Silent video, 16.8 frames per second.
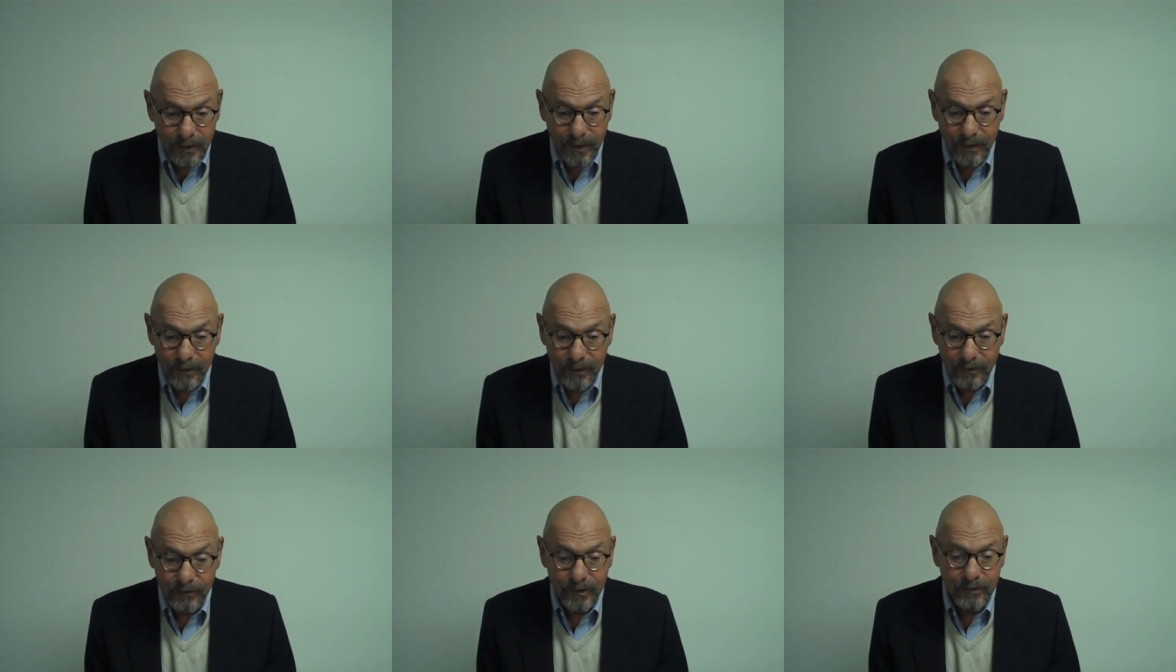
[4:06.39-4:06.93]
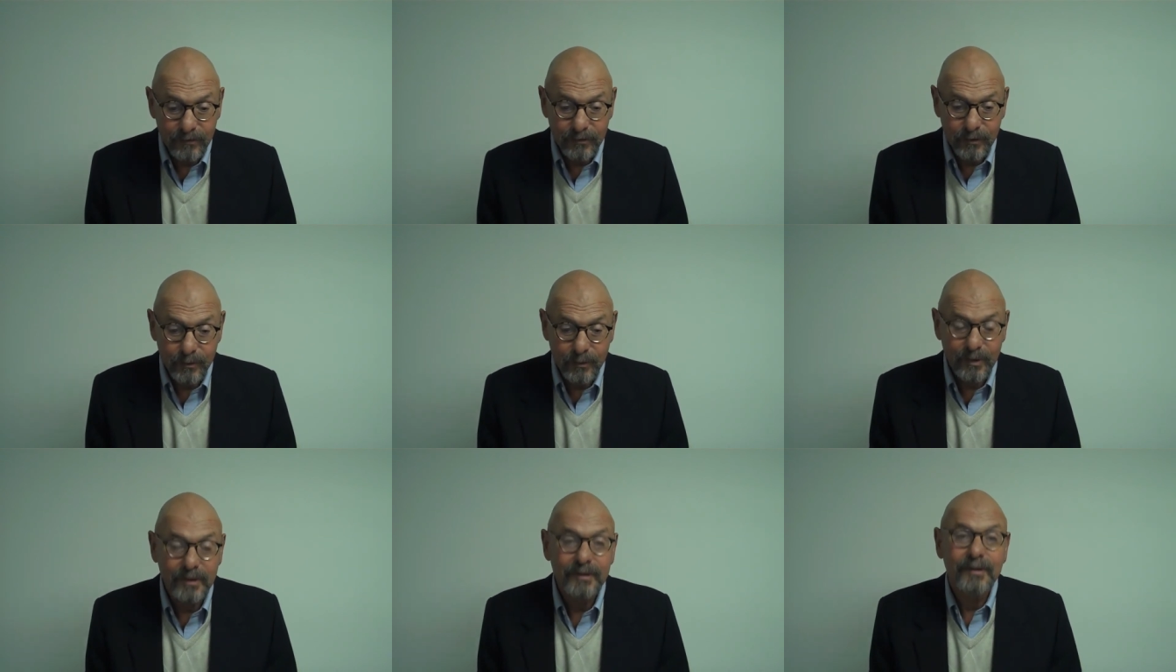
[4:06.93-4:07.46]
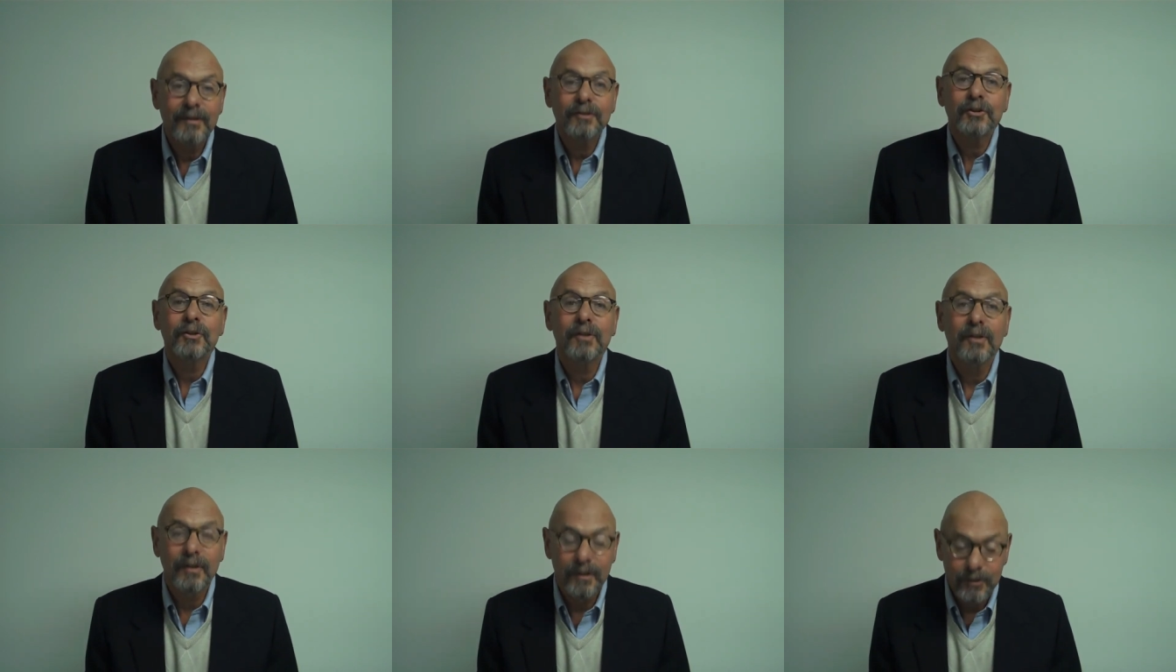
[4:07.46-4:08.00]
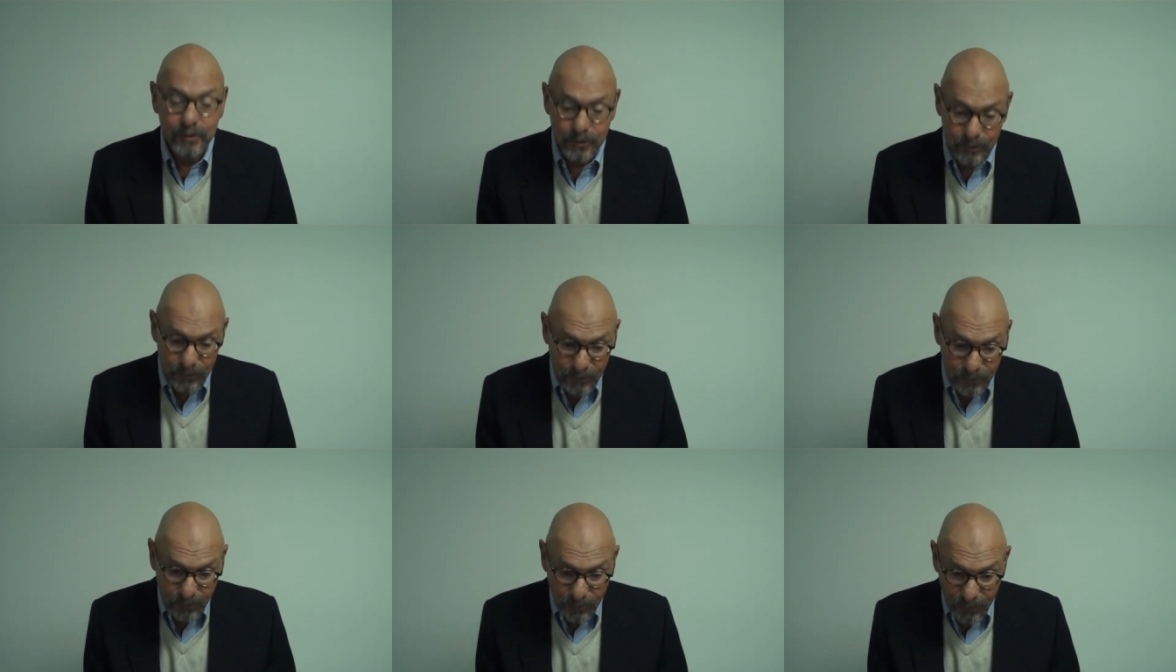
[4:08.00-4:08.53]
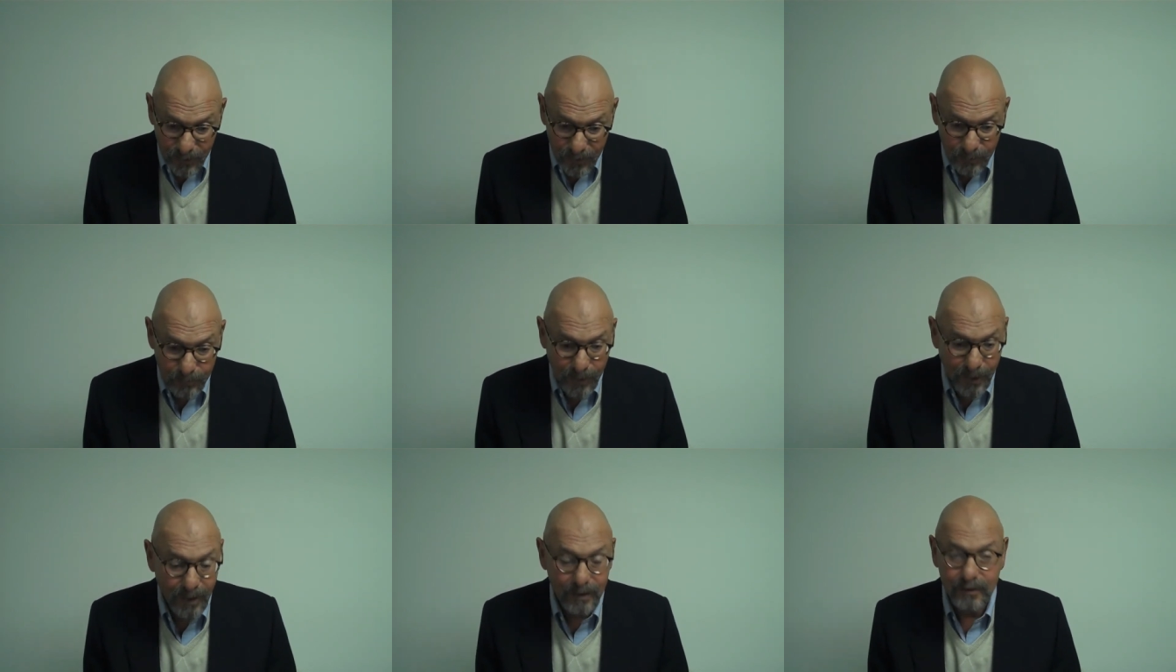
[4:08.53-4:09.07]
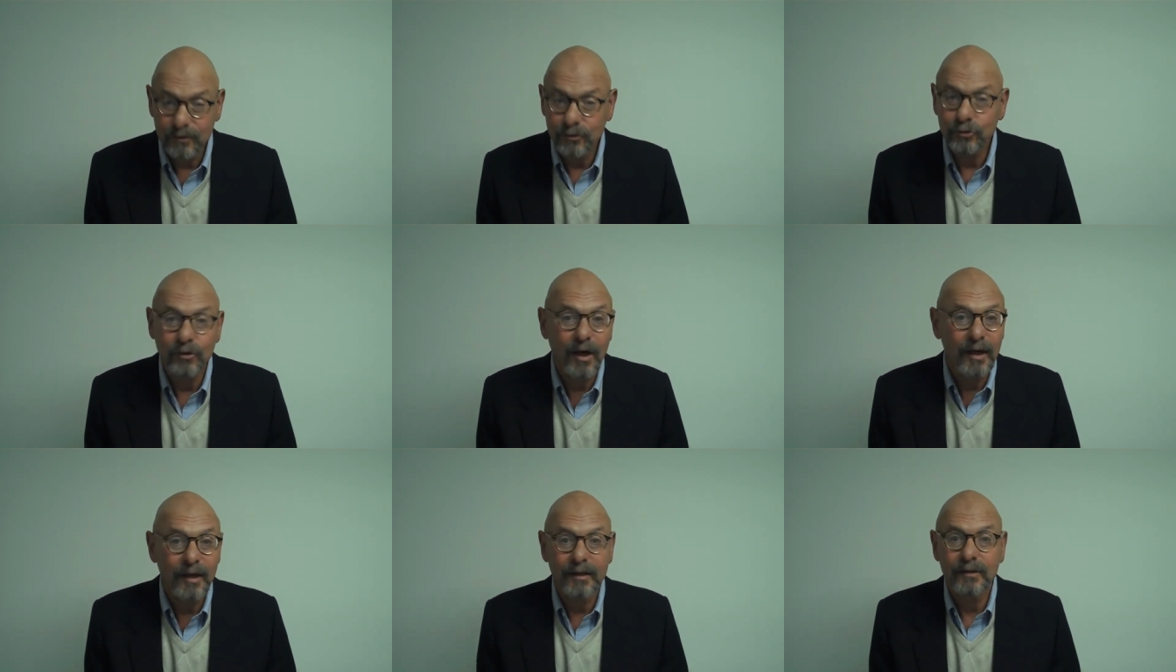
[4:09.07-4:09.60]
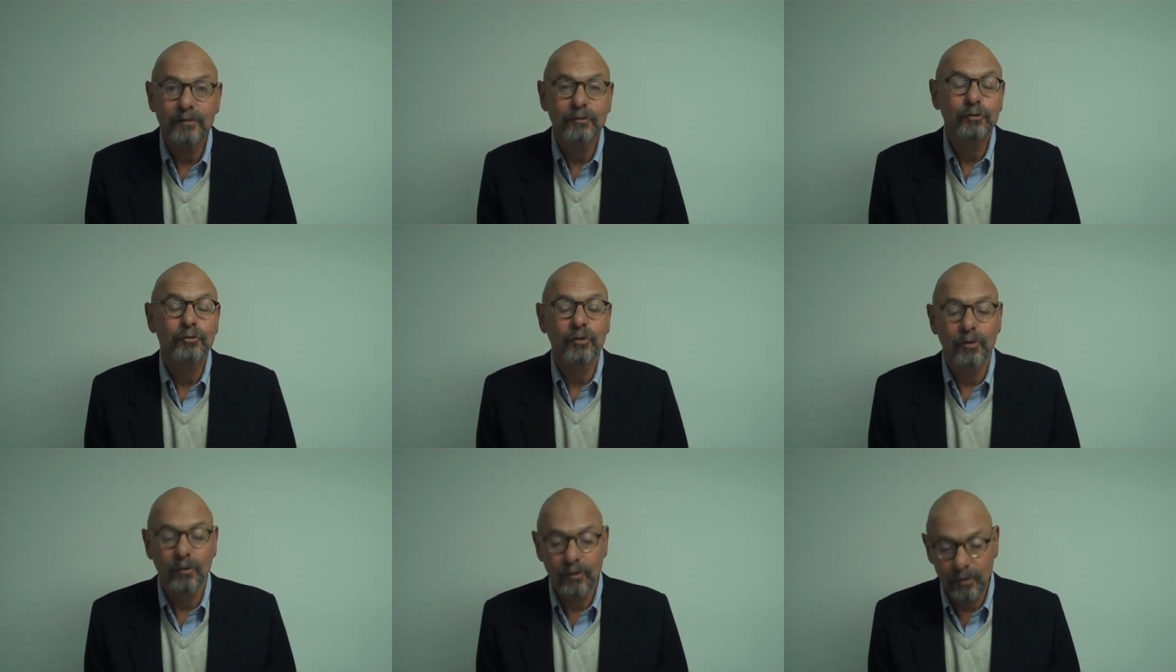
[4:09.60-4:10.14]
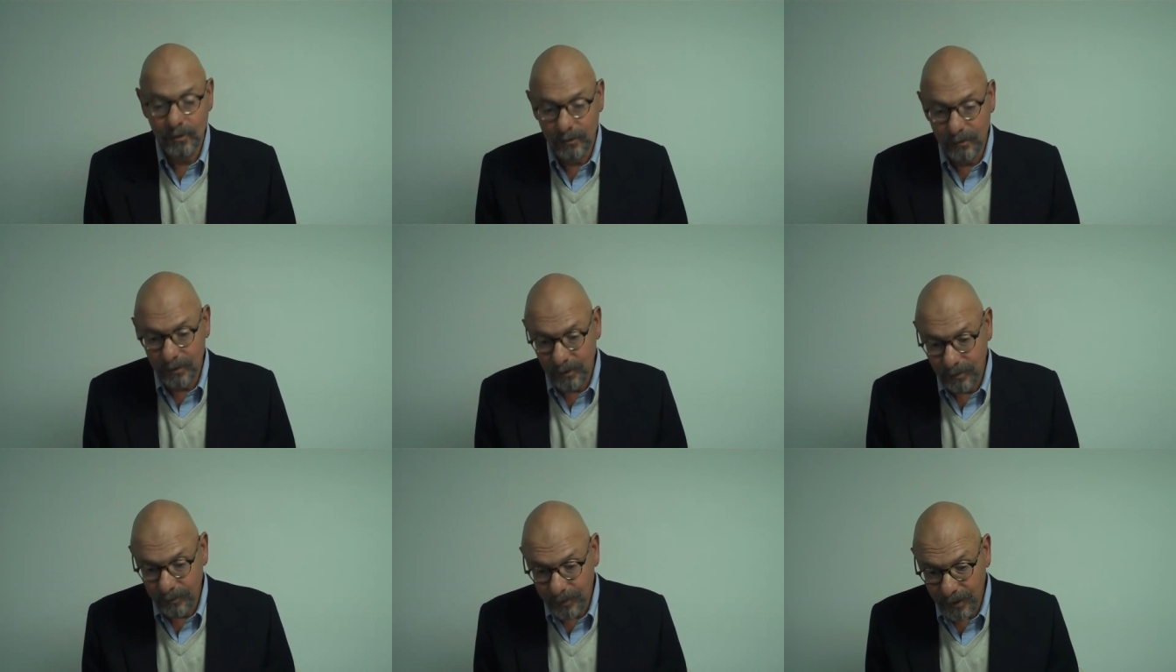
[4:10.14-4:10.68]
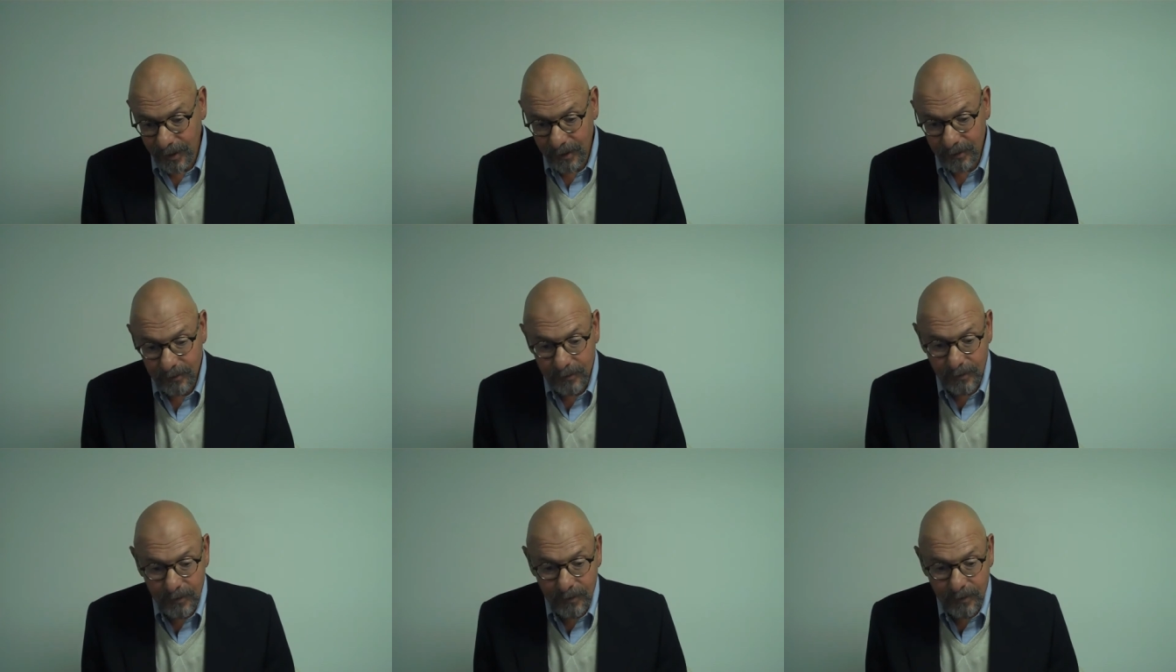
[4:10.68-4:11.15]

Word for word: Now, this gives you additional issues to think about and try and control or eliminate.